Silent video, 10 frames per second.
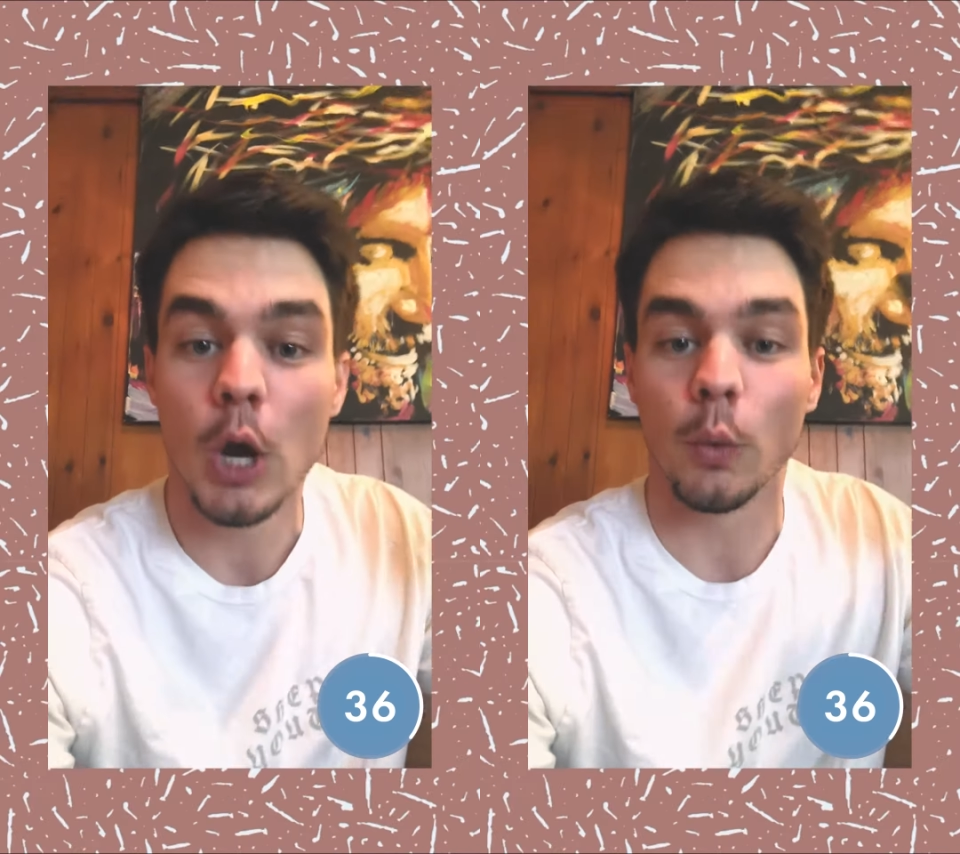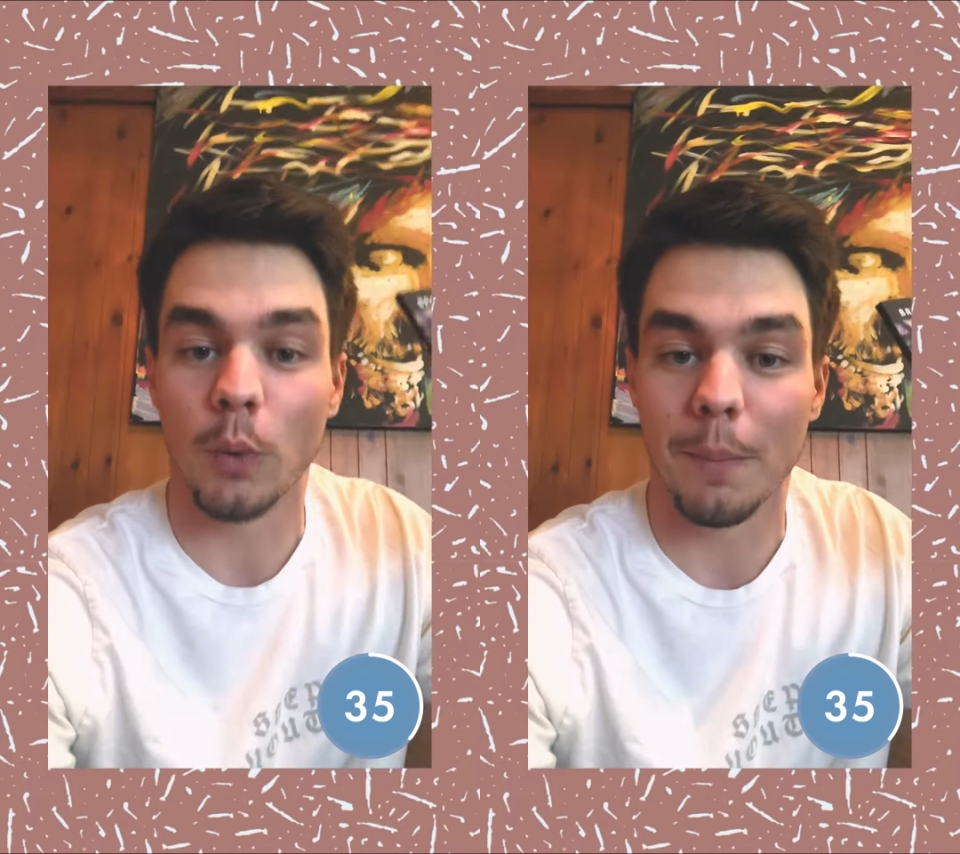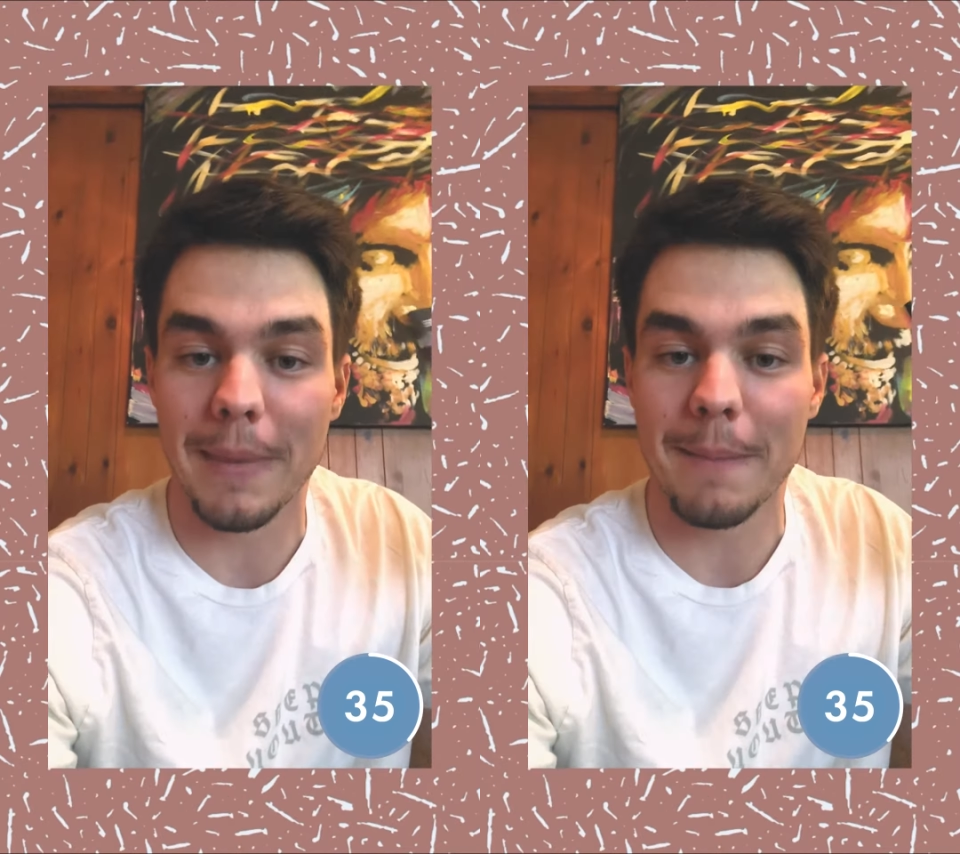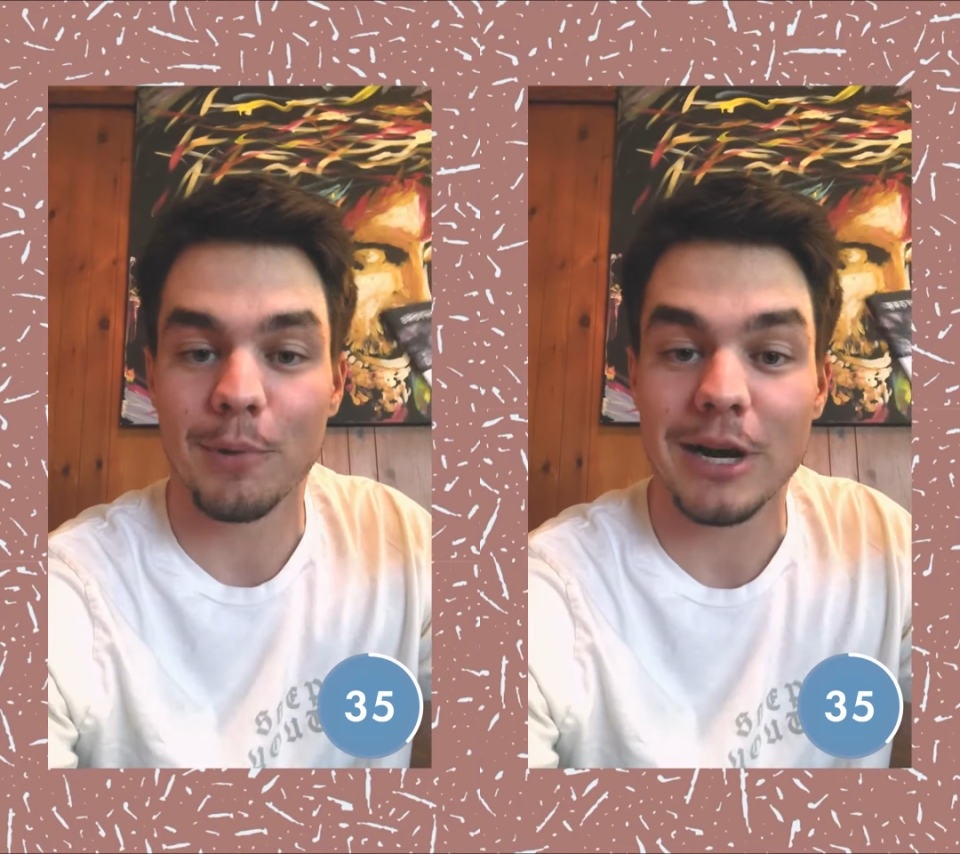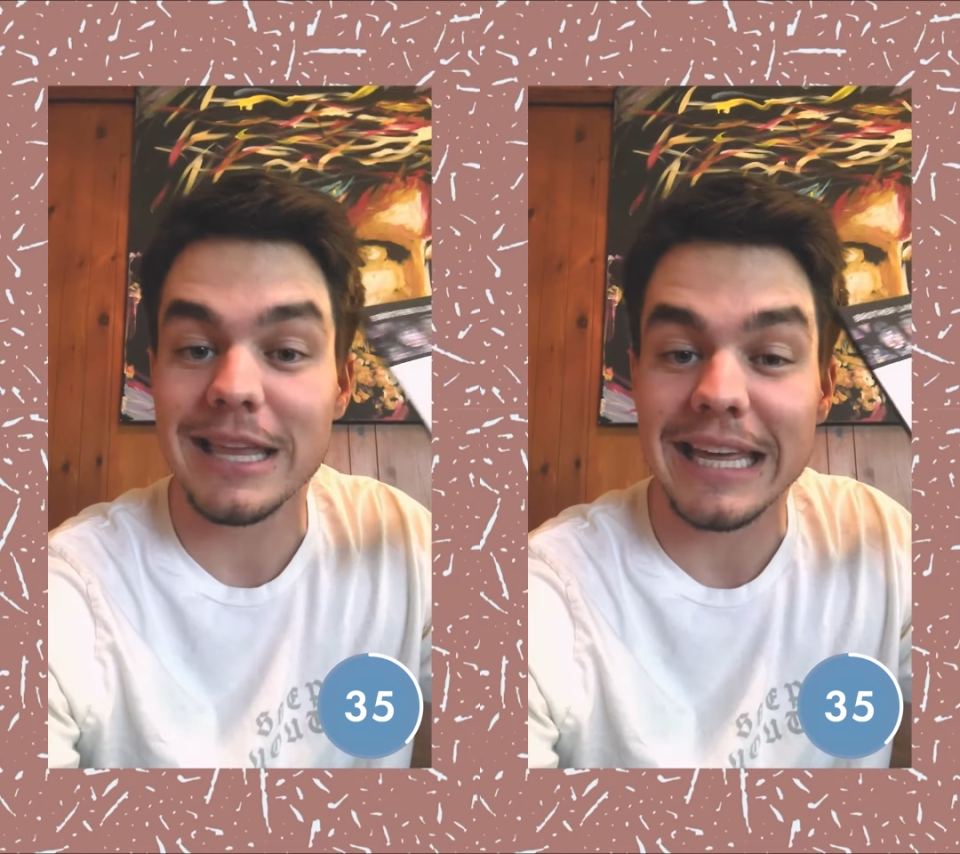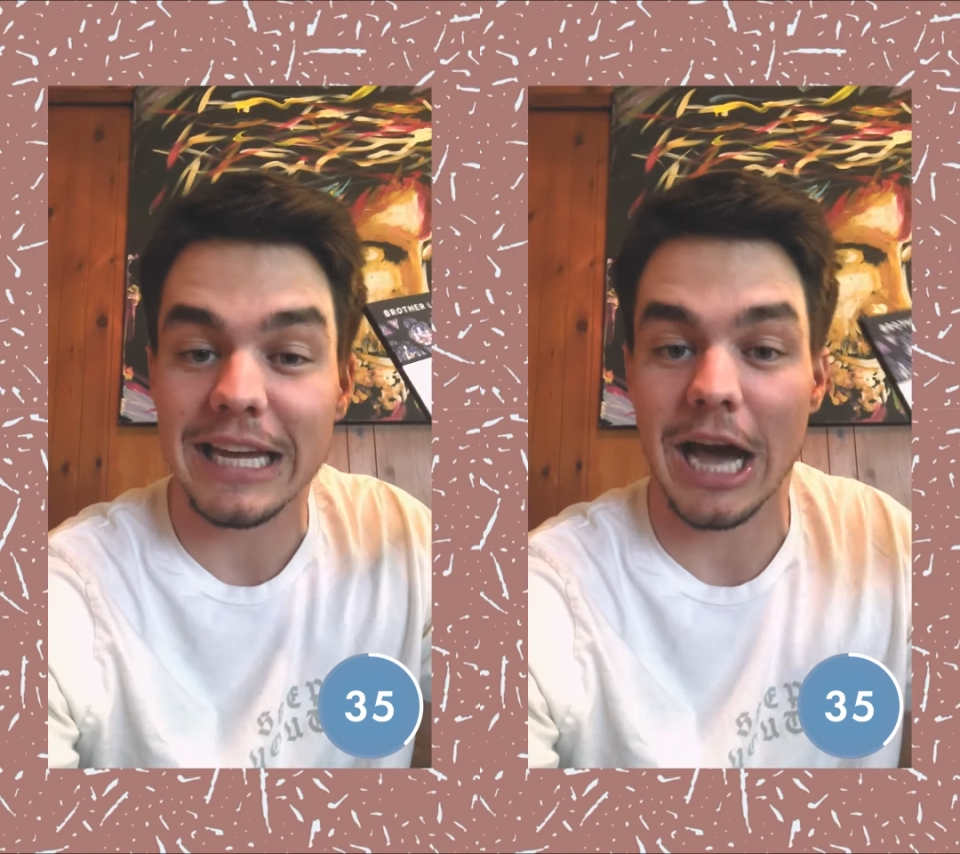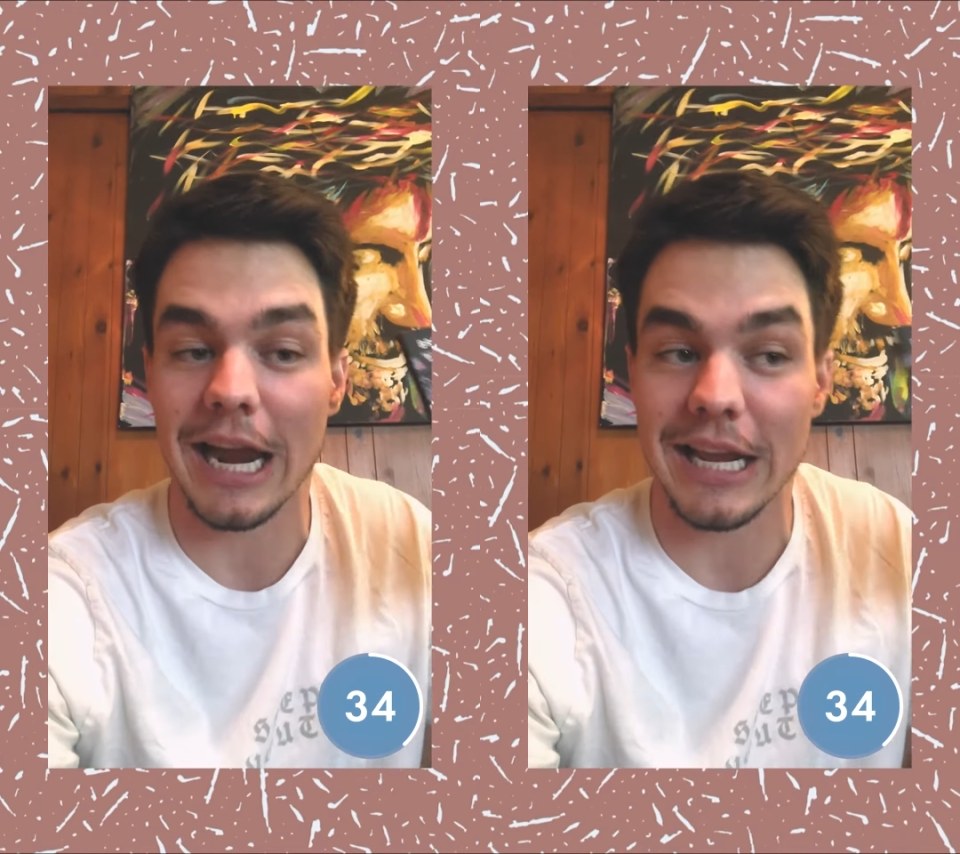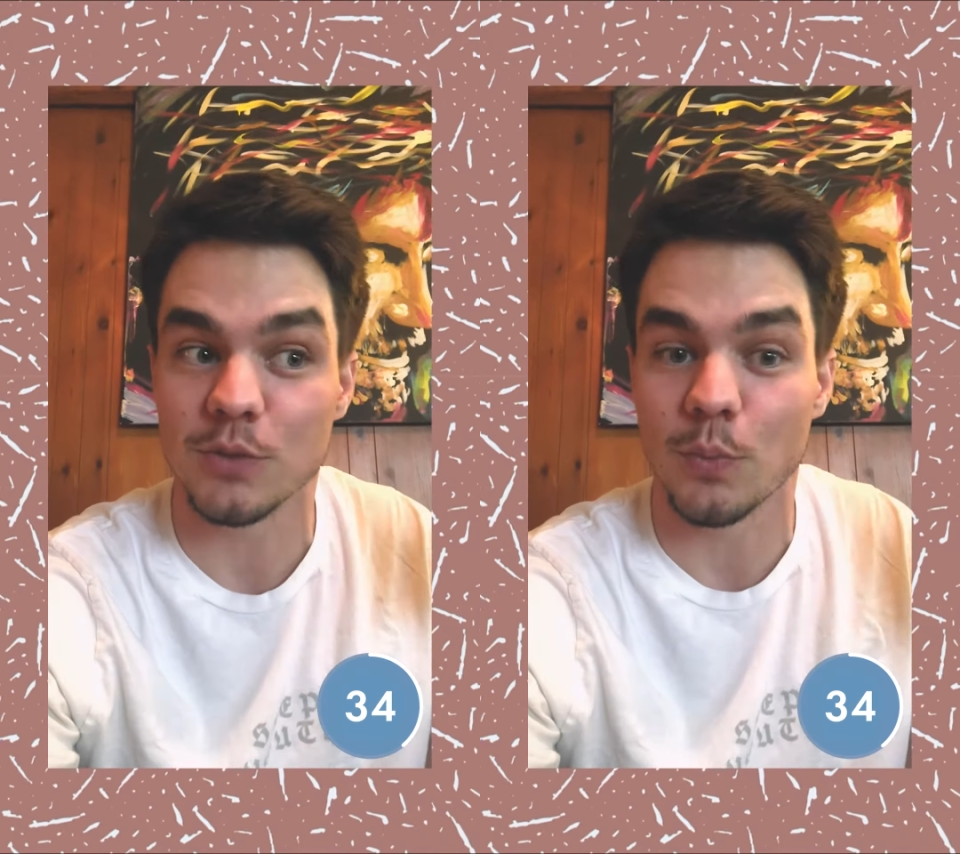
remembering that God is